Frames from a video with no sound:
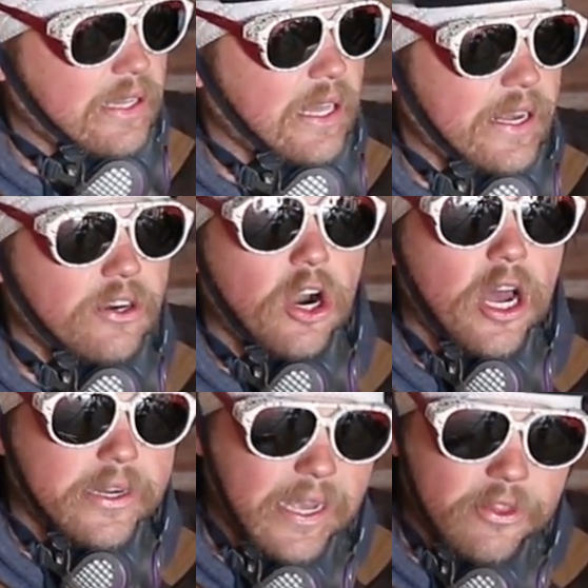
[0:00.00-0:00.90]
then later
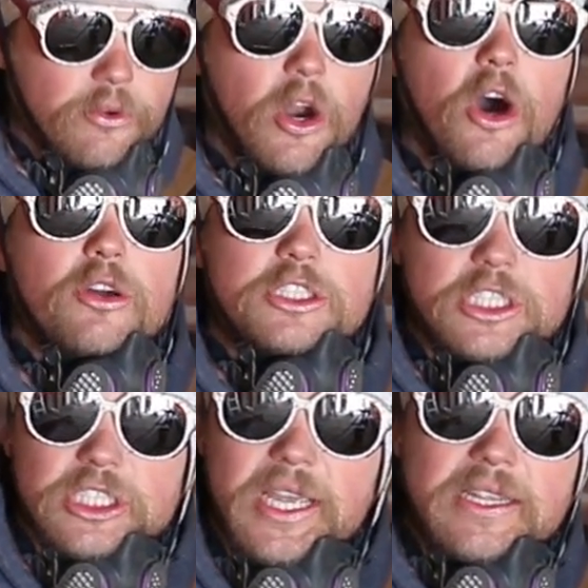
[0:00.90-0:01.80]
on down the road,
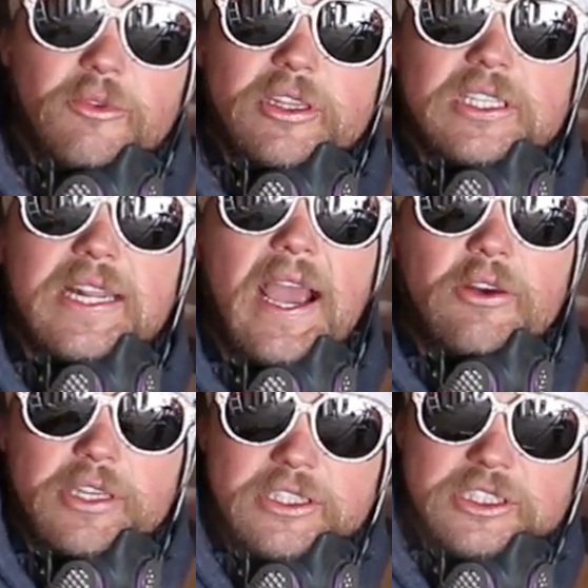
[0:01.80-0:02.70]
just like with the
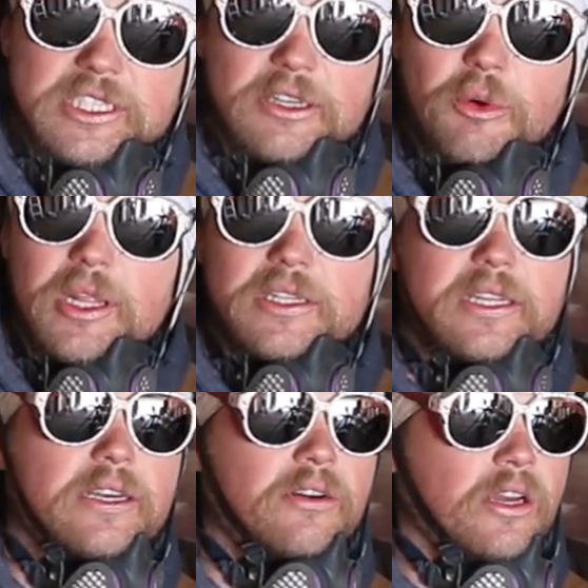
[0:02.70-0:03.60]
downhill stick welding
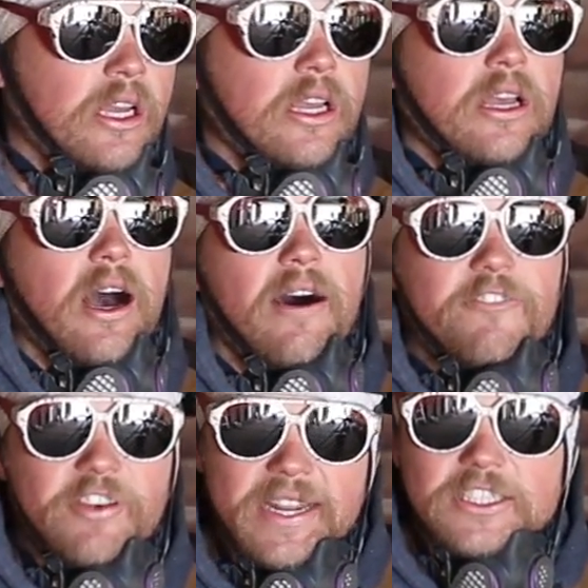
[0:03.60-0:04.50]
deal,
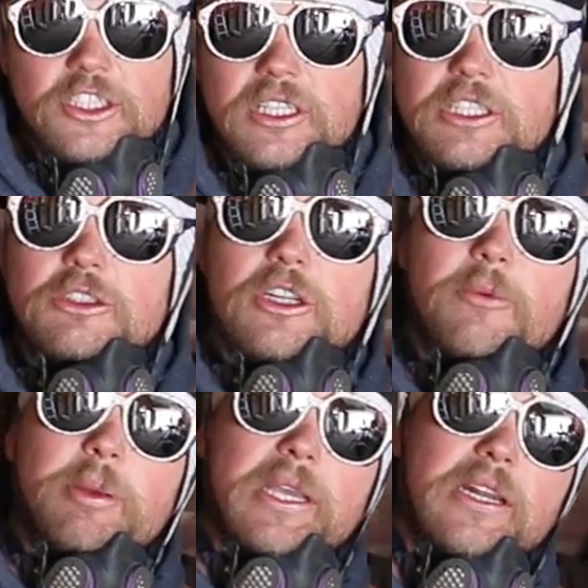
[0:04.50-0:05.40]
eventually you
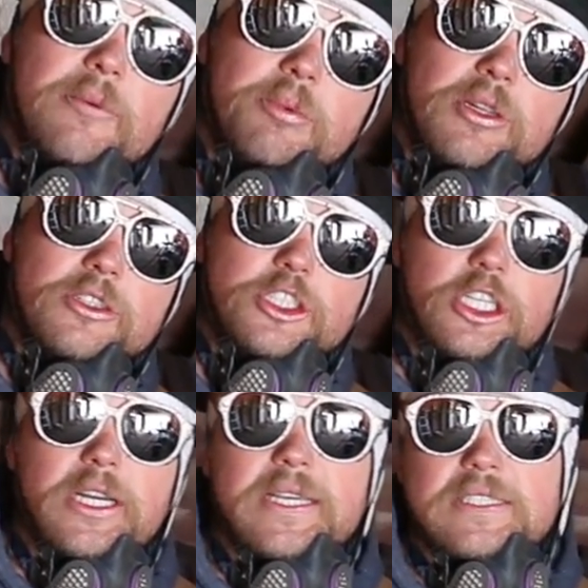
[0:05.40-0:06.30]
start picking up little
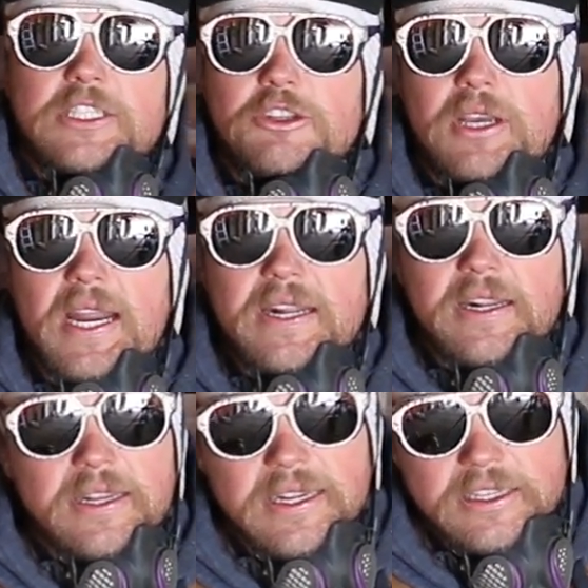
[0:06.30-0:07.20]
tricks, and you kind
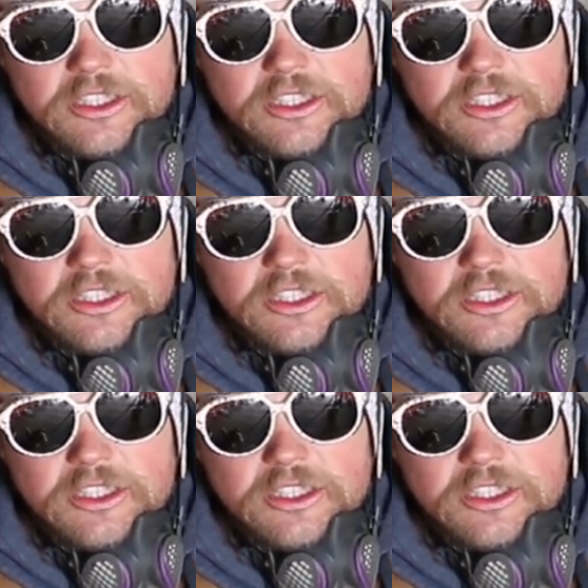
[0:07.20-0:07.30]
of can